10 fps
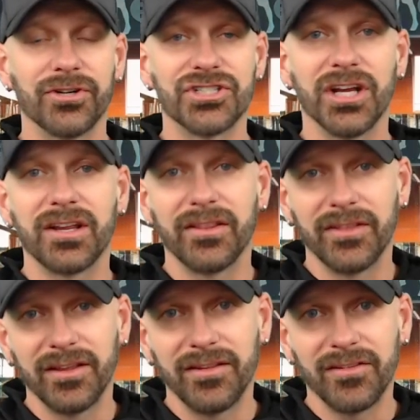checking
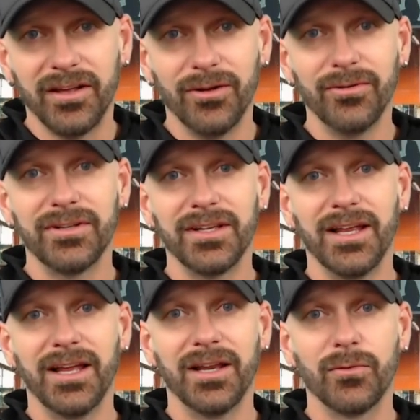things out,
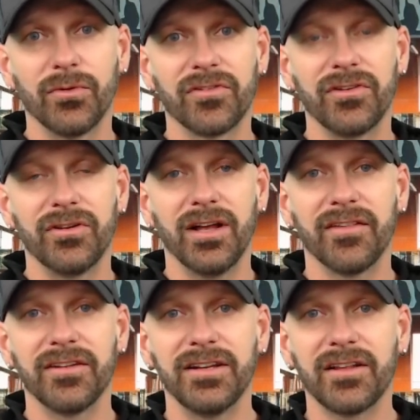and we'll see you guys
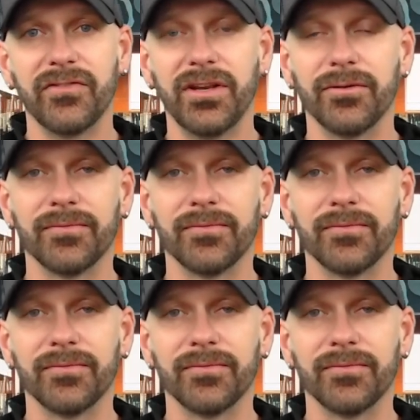in the next video.